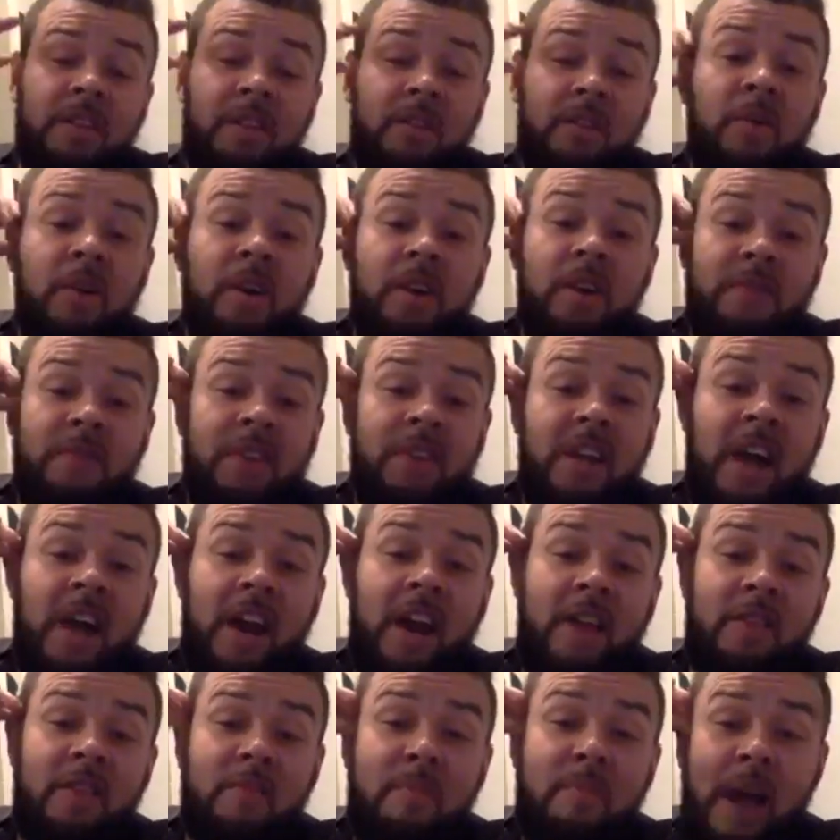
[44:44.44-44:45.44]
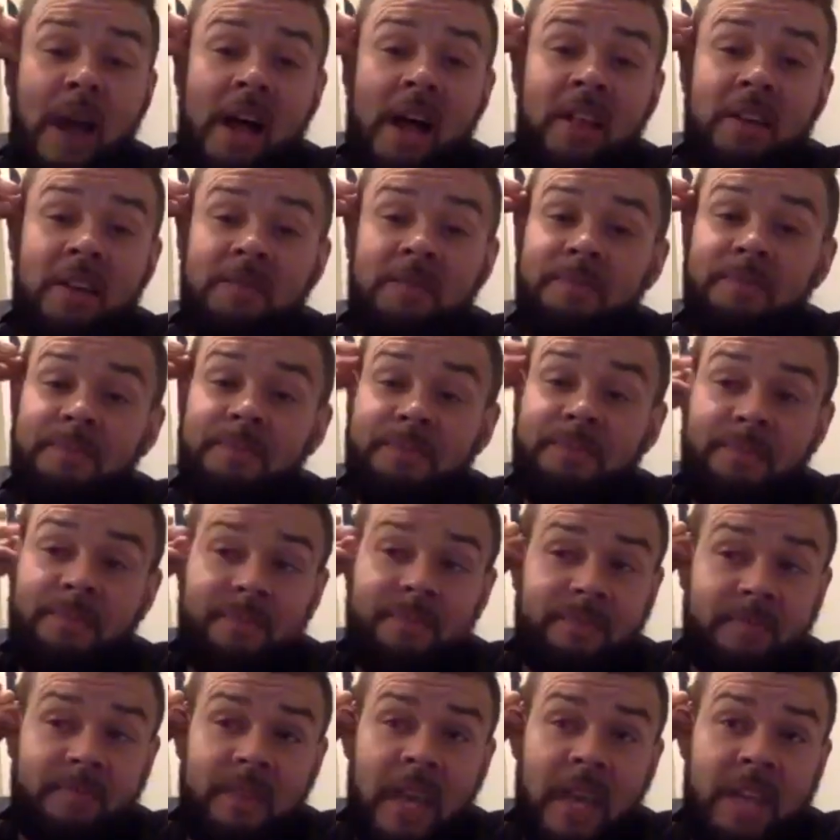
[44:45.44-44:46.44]
would if he got on the ballot.
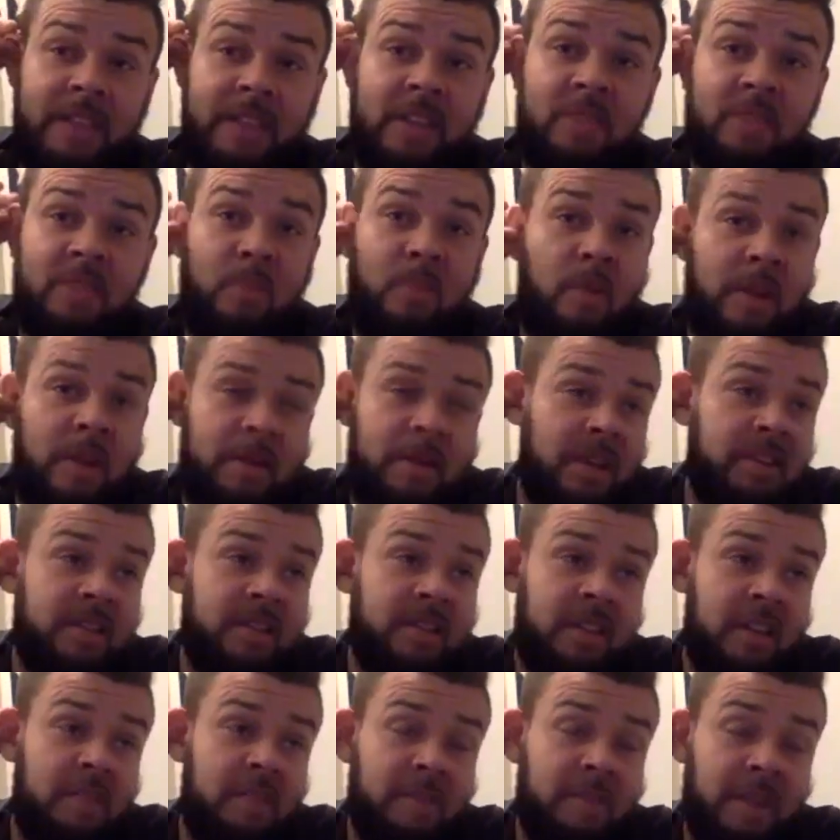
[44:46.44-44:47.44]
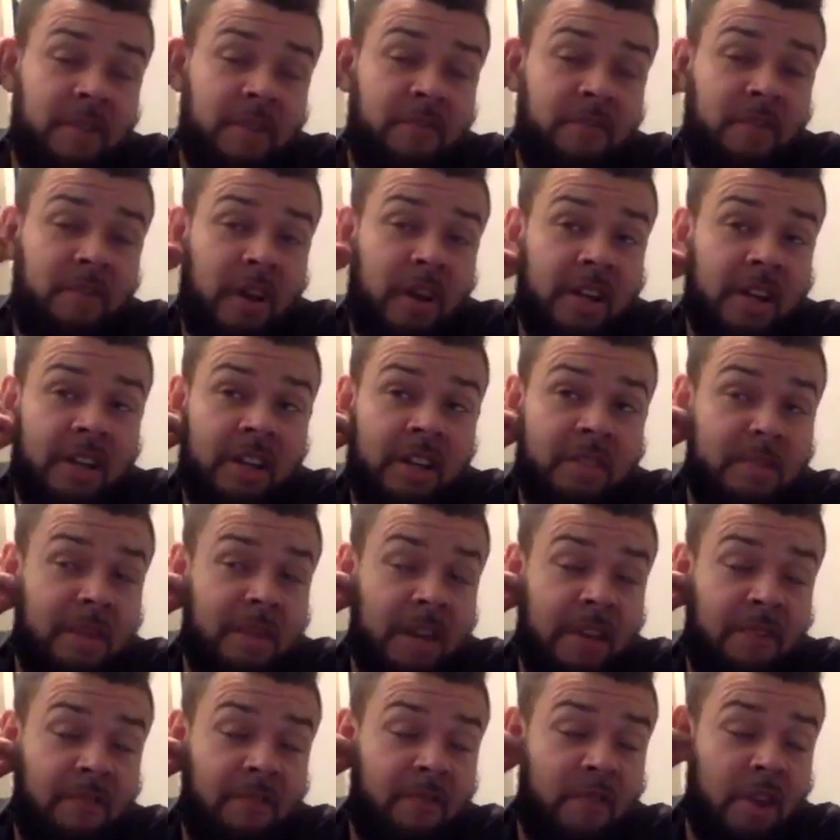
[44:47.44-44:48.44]
at this point because it doesn't make
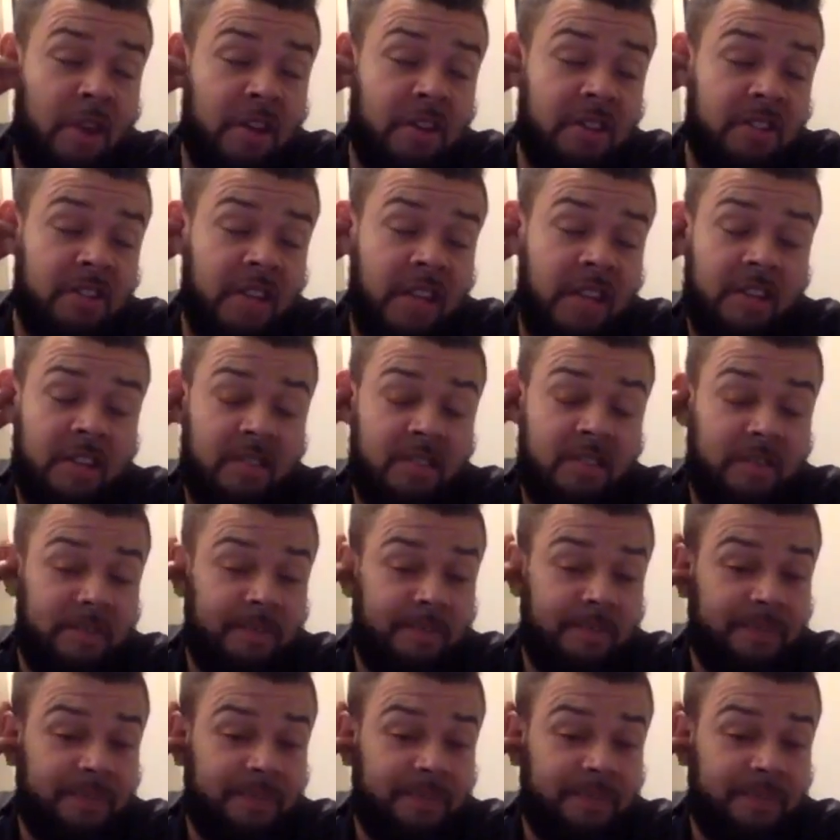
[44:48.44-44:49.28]
any fucking sense.